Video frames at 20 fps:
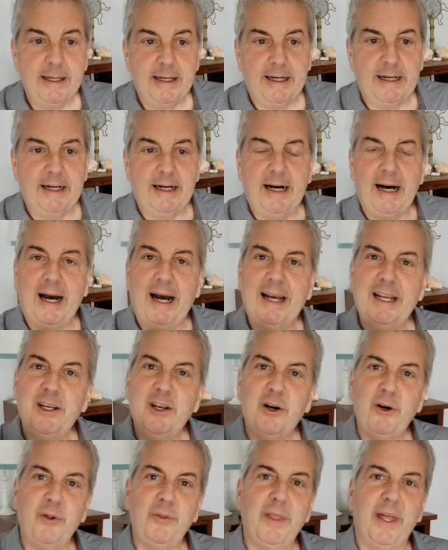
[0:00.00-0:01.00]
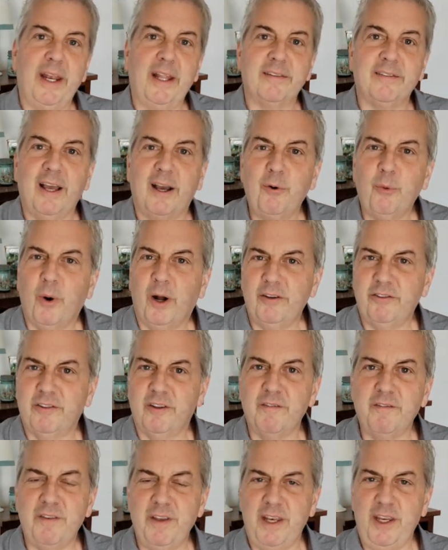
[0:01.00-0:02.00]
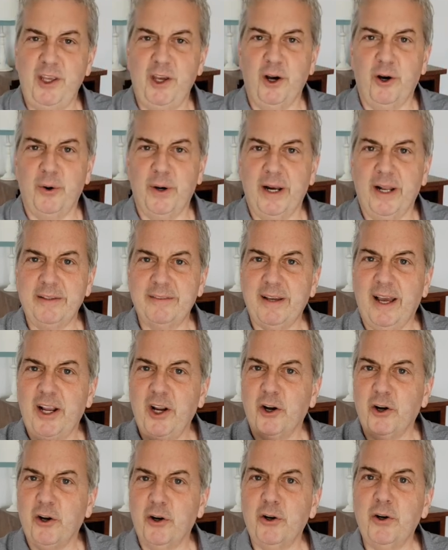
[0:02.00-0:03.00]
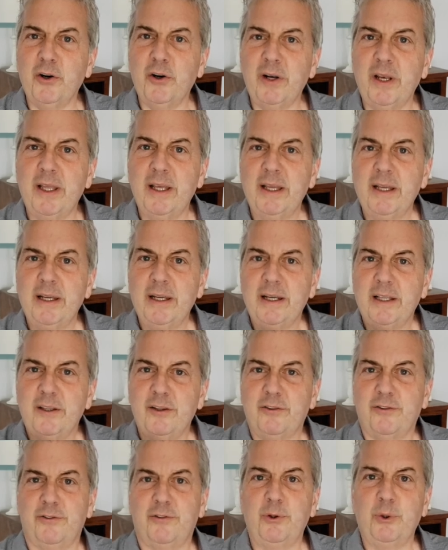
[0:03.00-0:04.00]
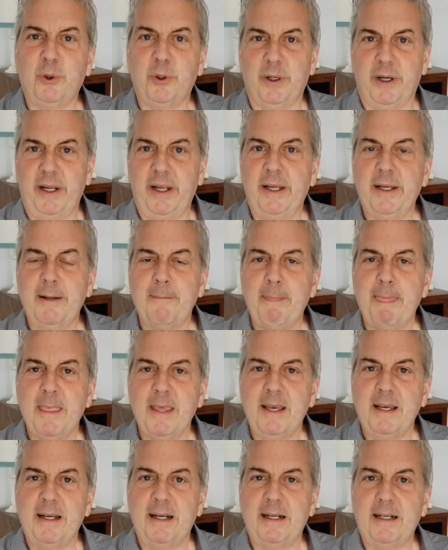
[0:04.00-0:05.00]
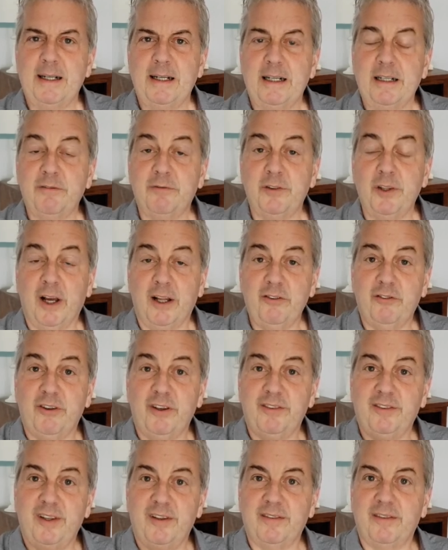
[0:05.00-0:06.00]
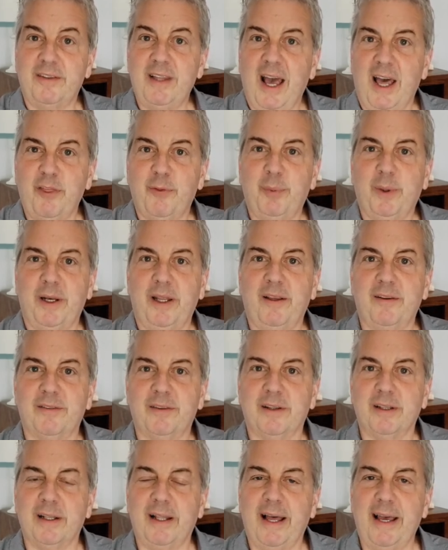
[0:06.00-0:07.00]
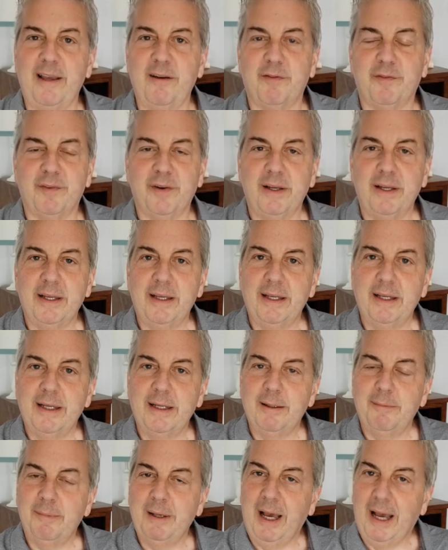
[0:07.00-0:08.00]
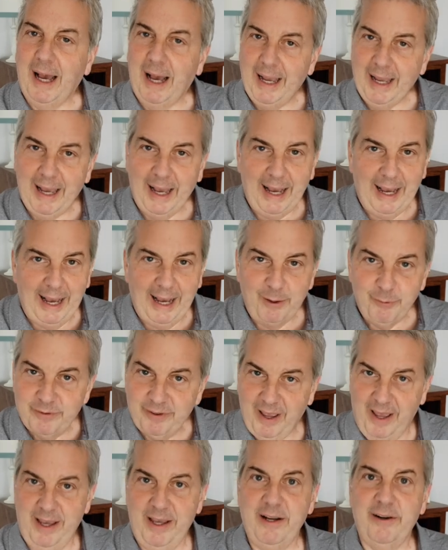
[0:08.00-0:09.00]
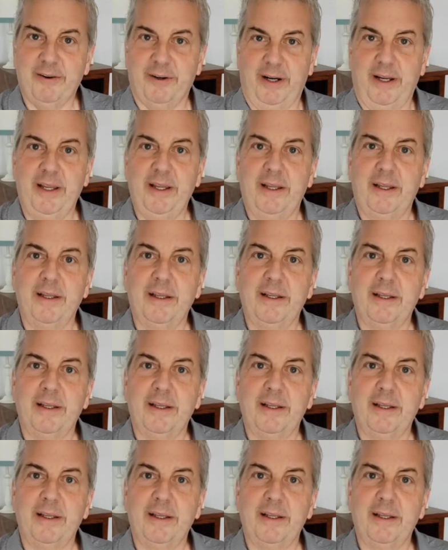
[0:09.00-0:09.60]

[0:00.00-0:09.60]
I know that as I watched the video and as I heard the story of not just his death, but his life, I was angry.